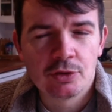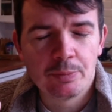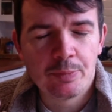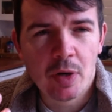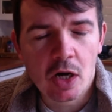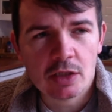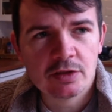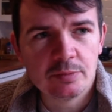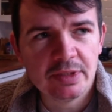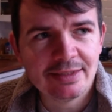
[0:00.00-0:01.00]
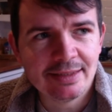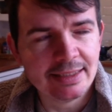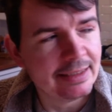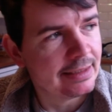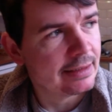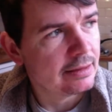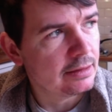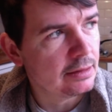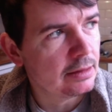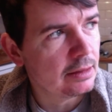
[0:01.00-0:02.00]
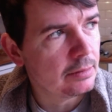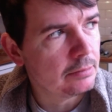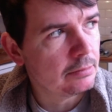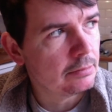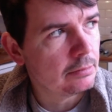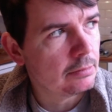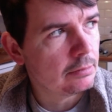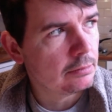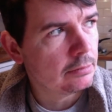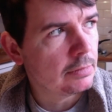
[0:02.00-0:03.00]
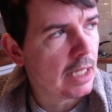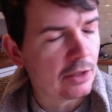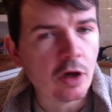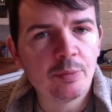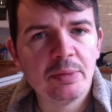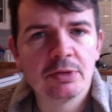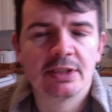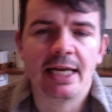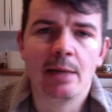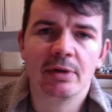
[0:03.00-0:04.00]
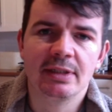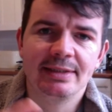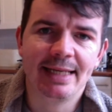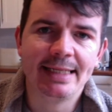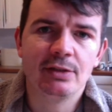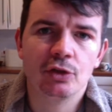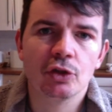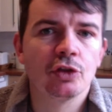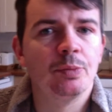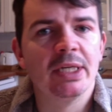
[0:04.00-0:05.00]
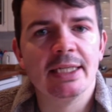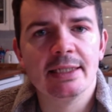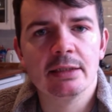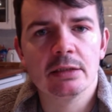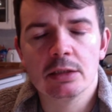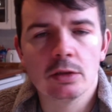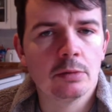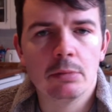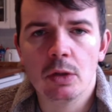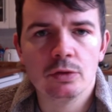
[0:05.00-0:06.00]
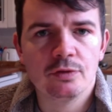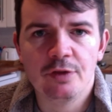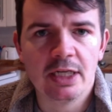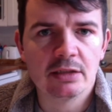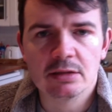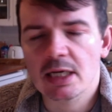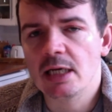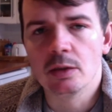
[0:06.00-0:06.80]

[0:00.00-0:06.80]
Part of me think that a lot of people say about the Datejust being, the most versatile